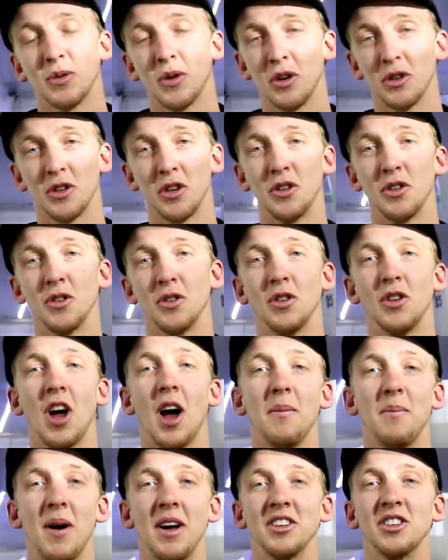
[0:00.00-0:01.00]
we also do
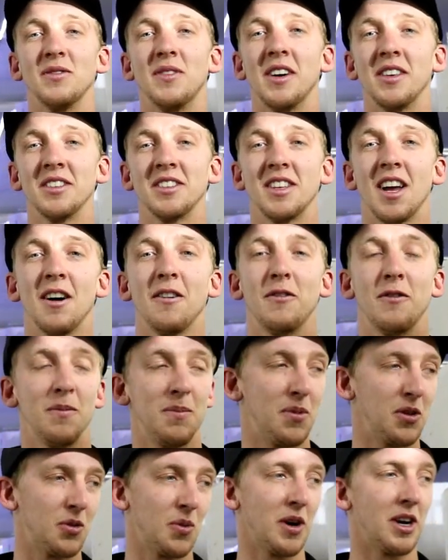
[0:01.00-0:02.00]
a bunch of other
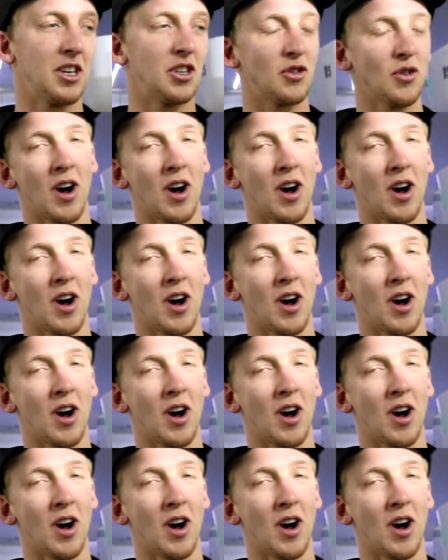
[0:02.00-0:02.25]
stuff between